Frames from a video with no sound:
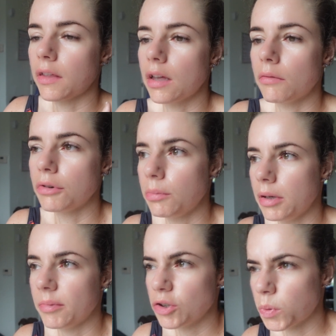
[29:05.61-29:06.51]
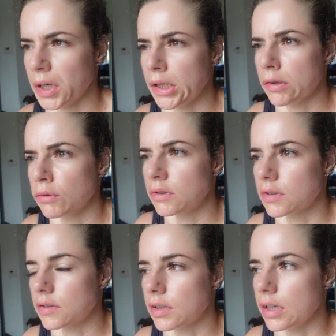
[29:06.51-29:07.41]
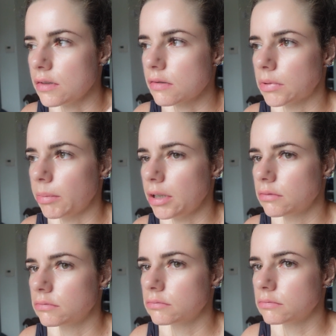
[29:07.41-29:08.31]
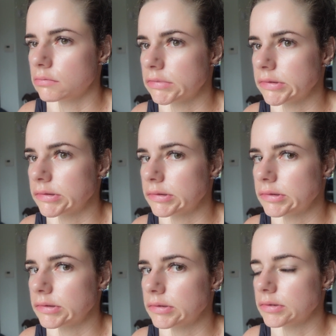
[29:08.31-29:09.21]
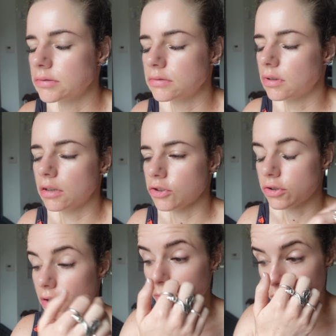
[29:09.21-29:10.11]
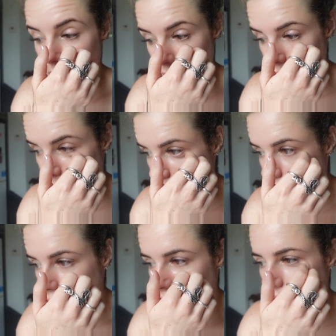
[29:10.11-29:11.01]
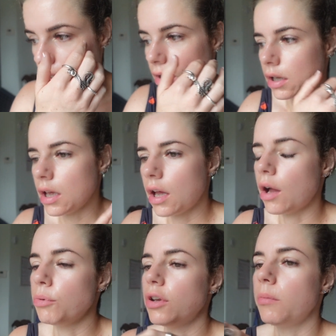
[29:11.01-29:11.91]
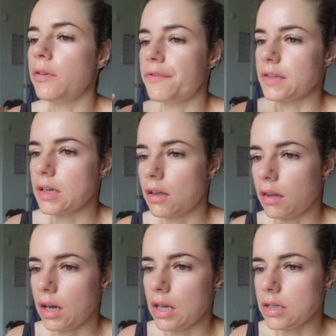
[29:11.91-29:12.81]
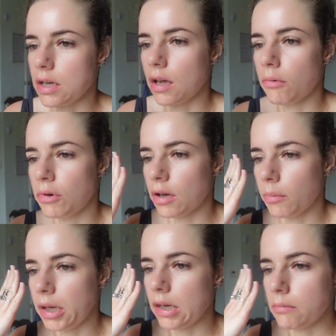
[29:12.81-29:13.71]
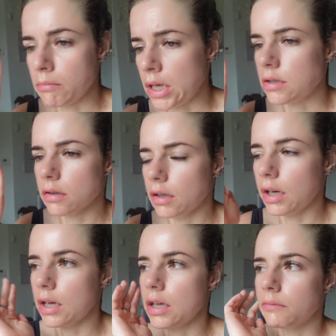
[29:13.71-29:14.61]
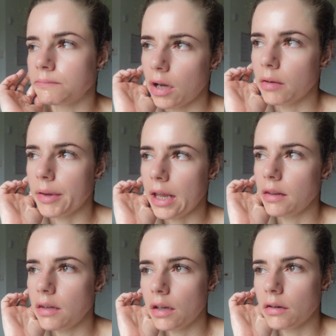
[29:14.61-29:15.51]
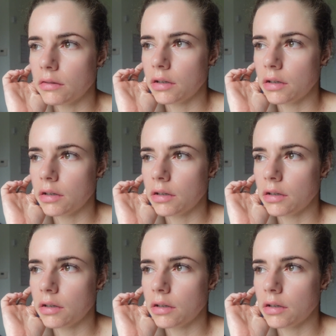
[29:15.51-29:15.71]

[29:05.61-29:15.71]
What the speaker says: I think it would have been about 20 odd days, maybe. And I wouldn't have felt. I wouldn't have been physically ready, I wouldn't have been mentally ready, but I'm getting there.